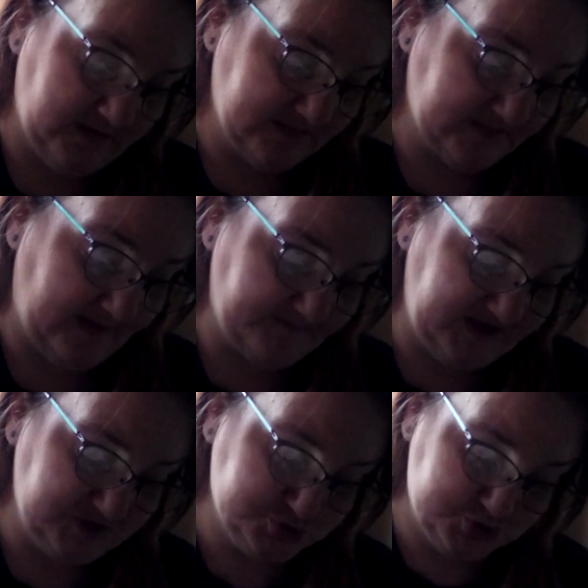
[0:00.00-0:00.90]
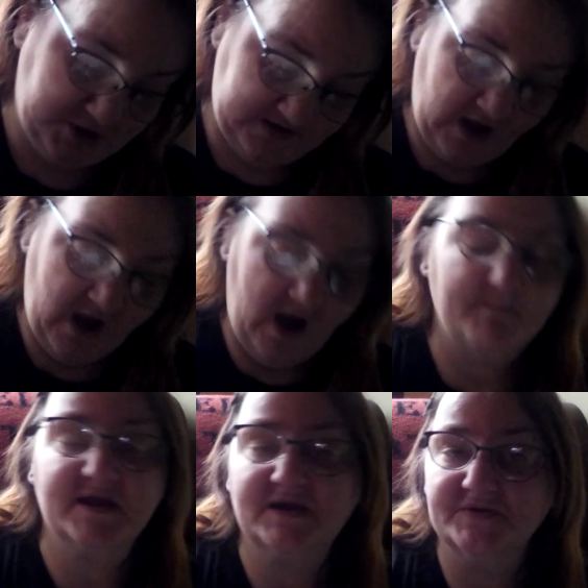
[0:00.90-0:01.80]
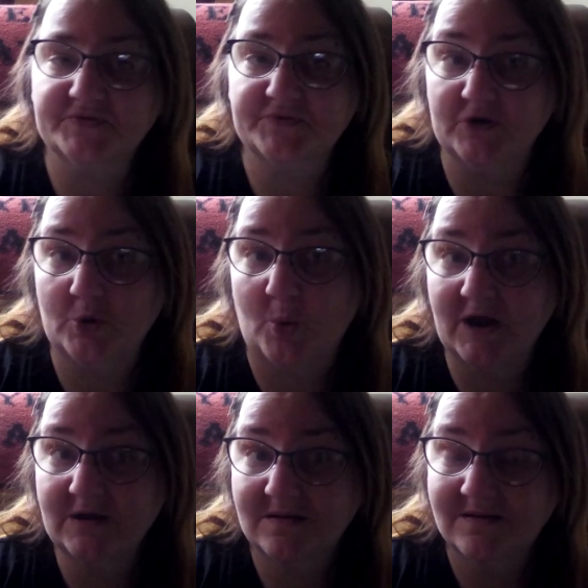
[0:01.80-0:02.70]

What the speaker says: Let me check, because you know what?